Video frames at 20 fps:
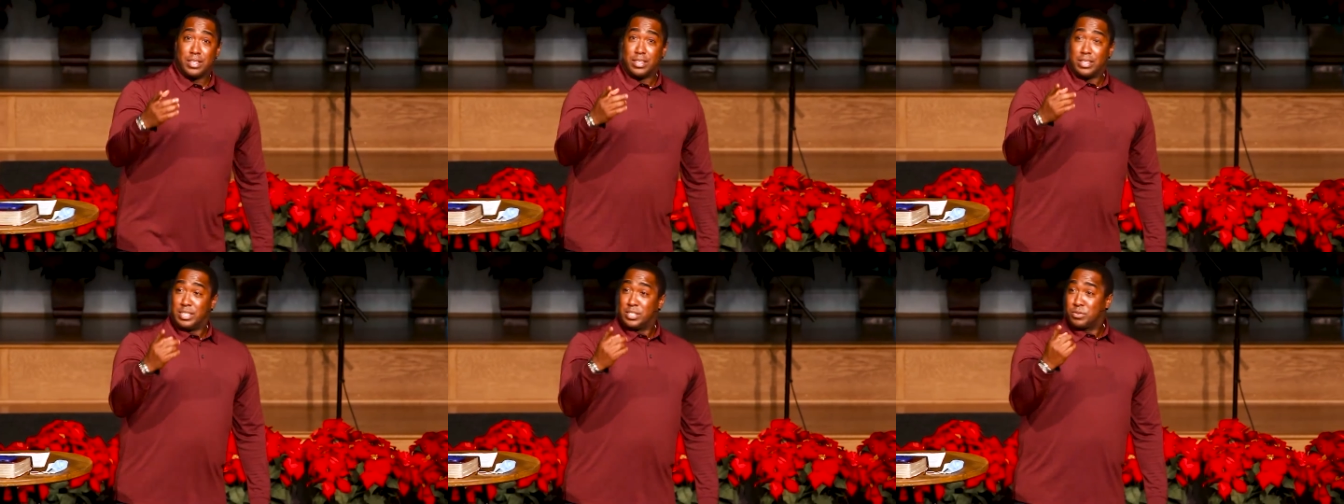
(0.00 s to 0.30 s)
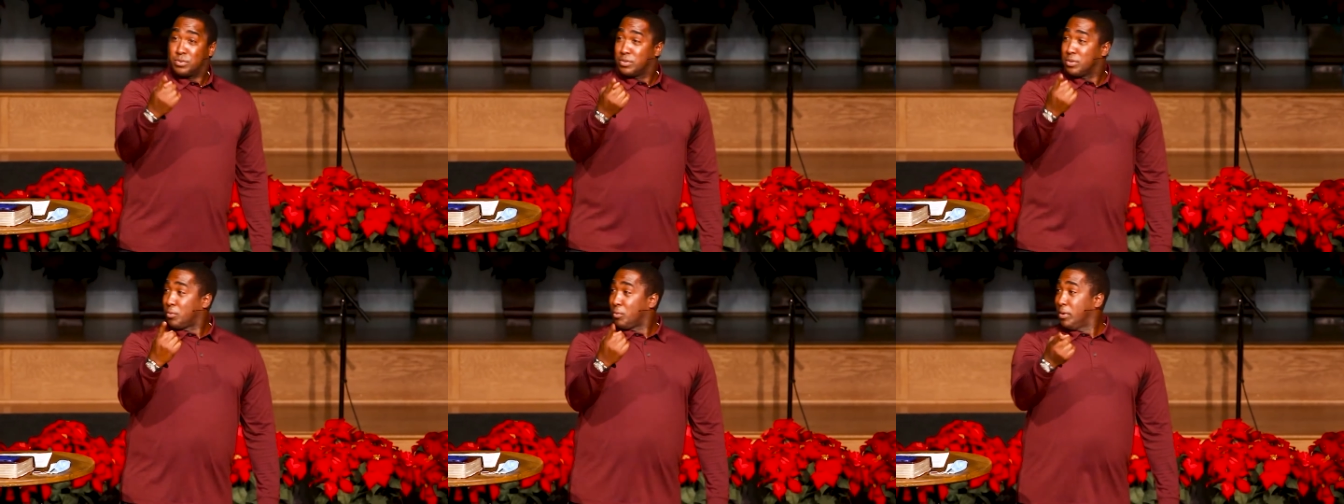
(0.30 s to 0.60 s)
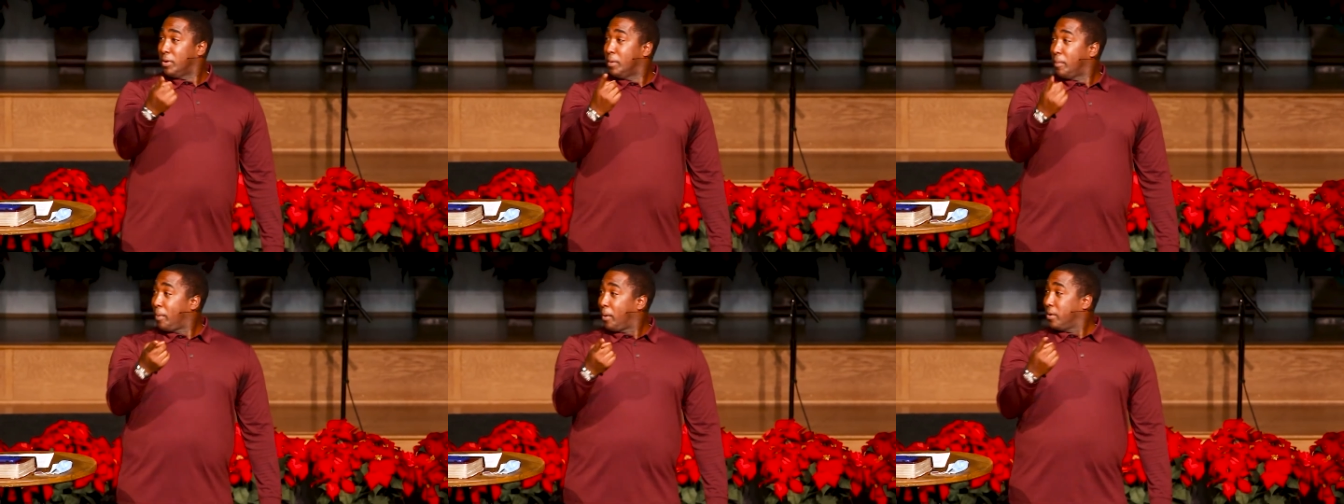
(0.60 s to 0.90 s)
This was a
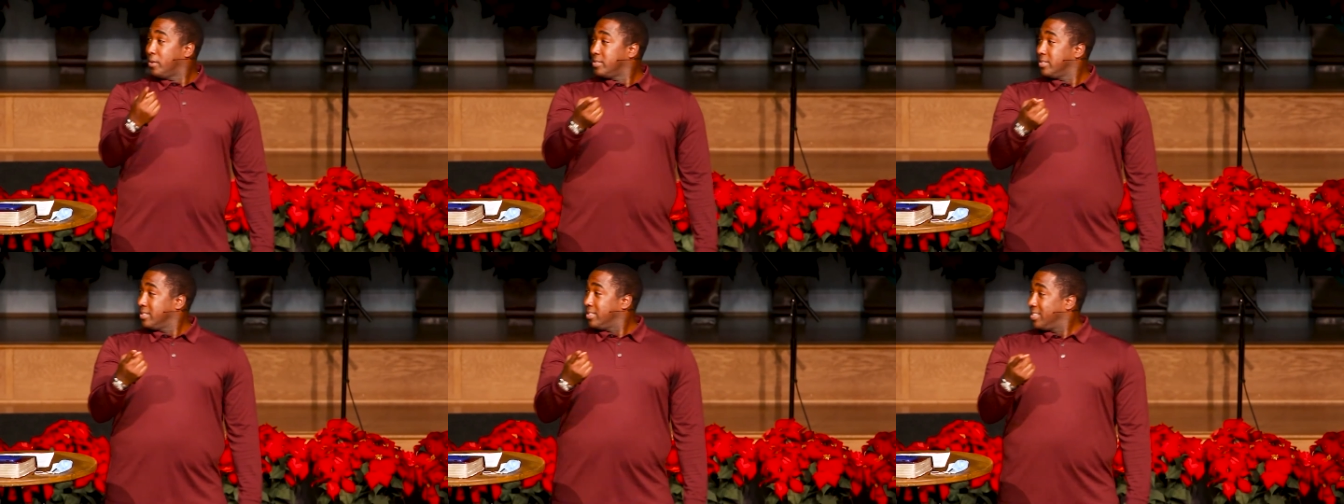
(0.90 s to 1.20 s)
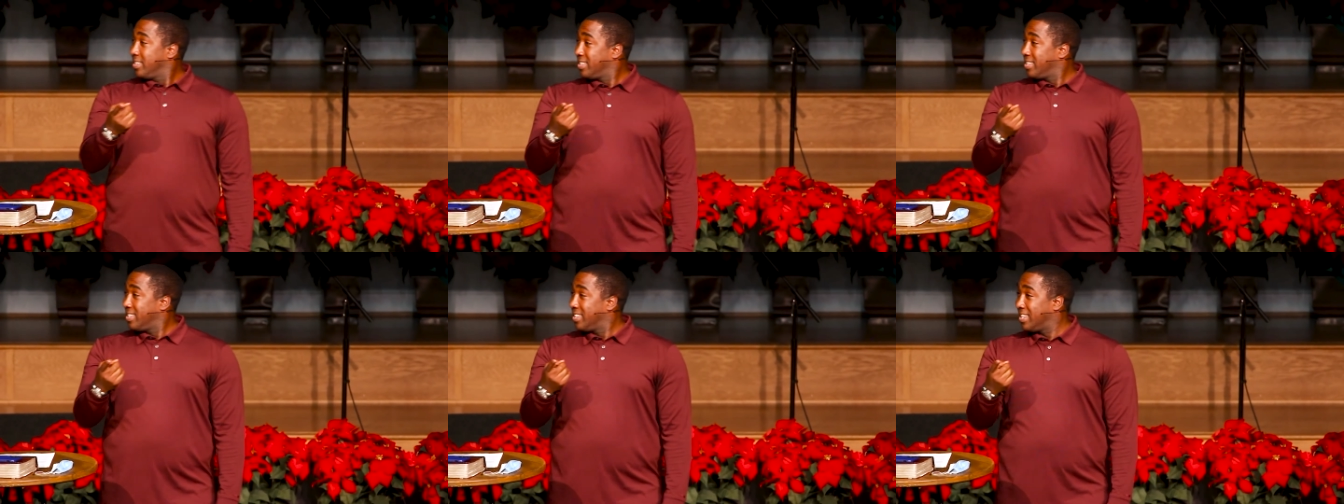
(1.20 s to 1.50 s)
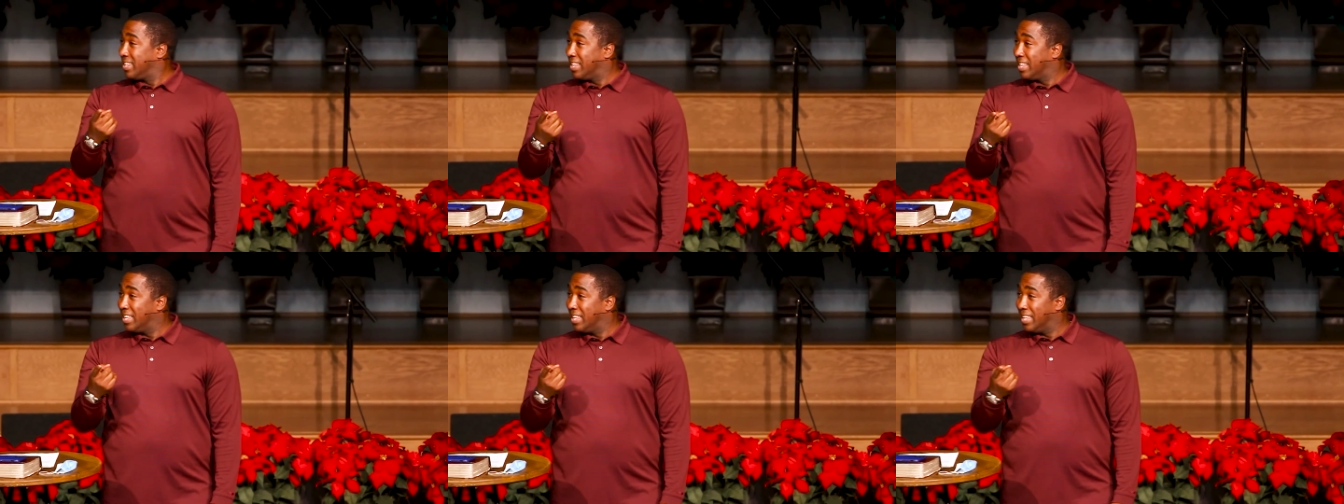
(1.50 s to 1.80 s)
real person.
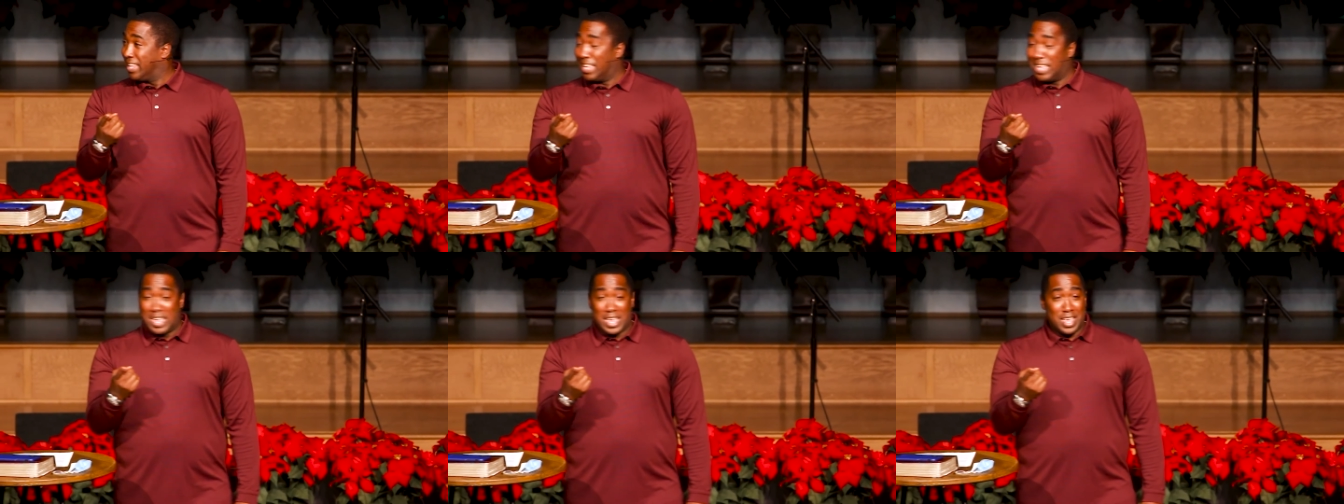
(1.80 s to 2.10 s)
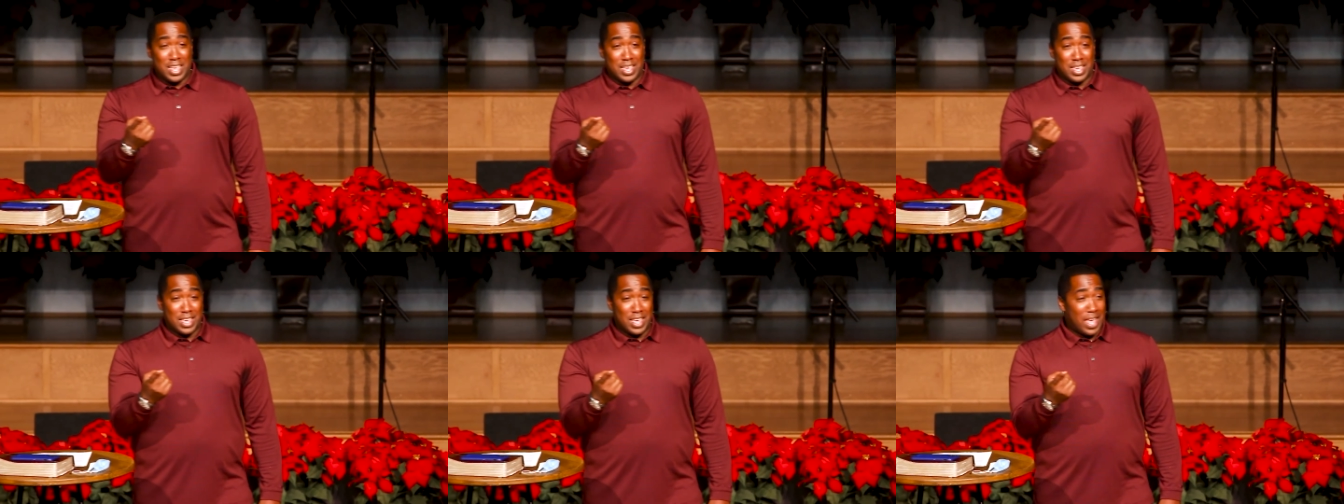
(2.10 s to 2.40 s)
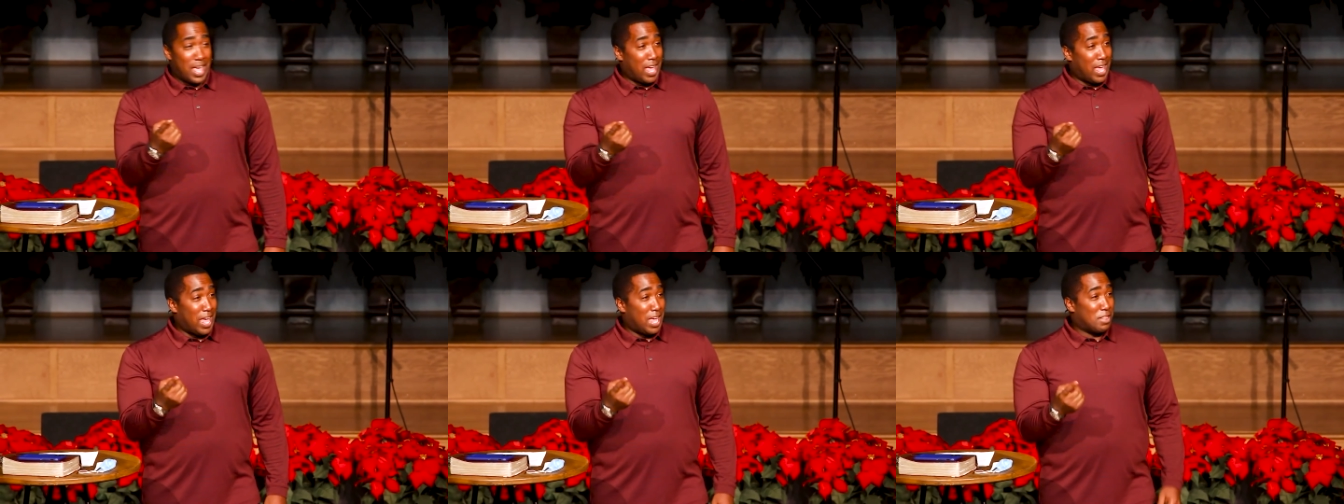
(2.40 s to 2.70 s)

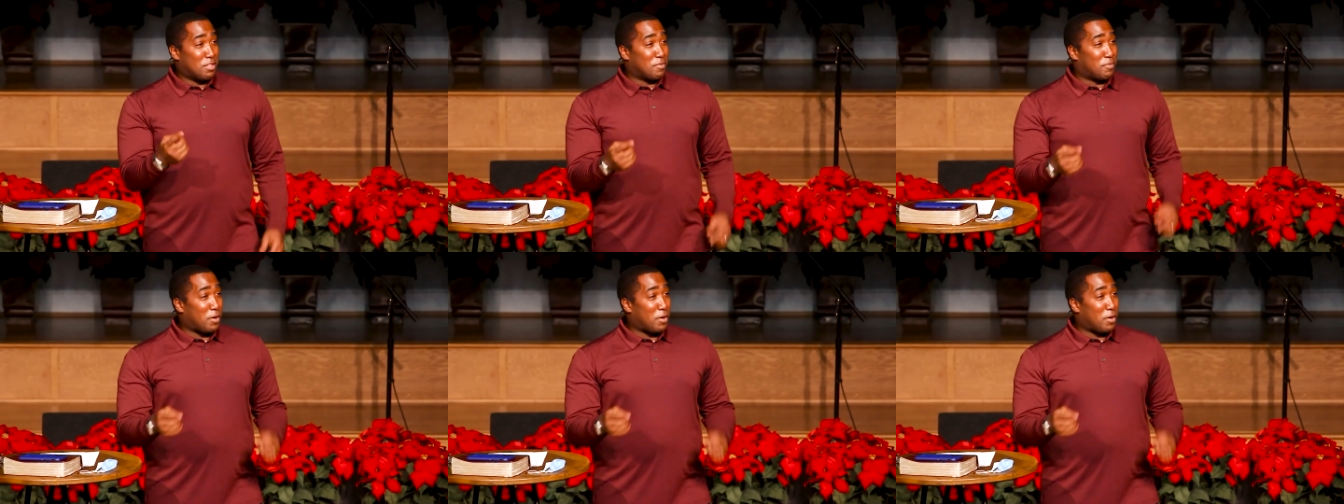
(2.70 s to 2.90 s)
And